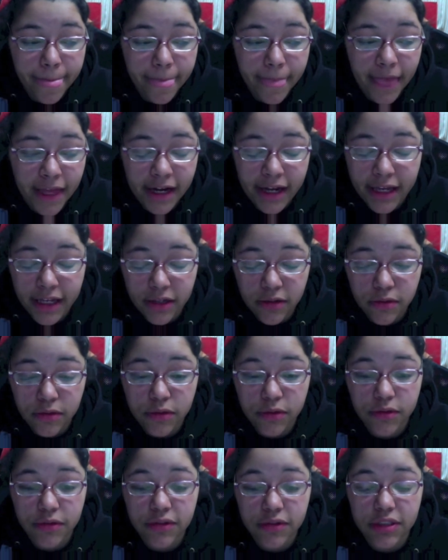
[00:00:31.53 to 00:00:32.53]

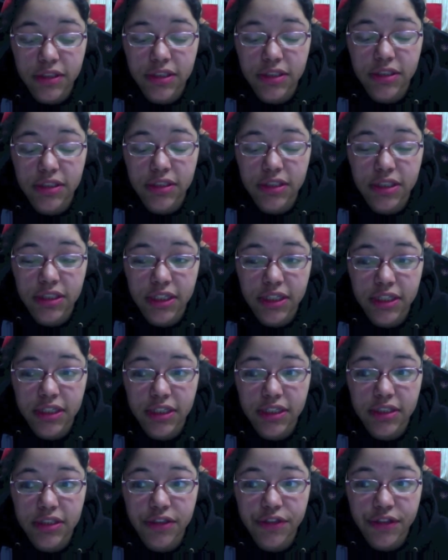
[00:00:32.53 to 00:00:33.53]
angles and
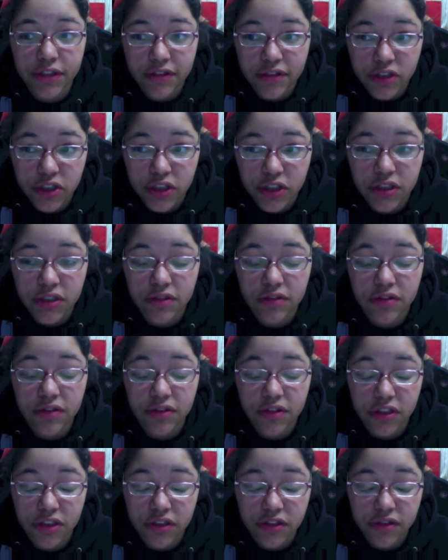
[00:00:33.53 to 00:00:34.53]
like transitions and
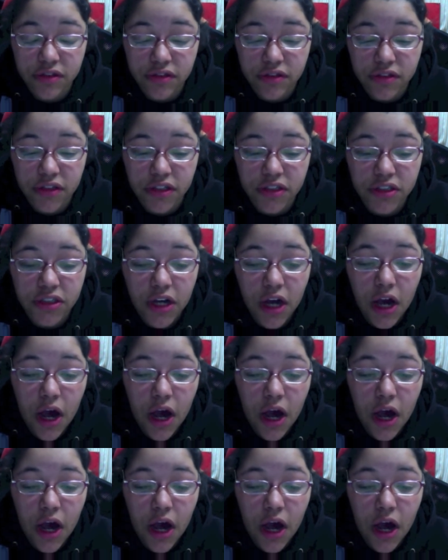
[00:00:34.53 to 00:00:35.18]
such and such.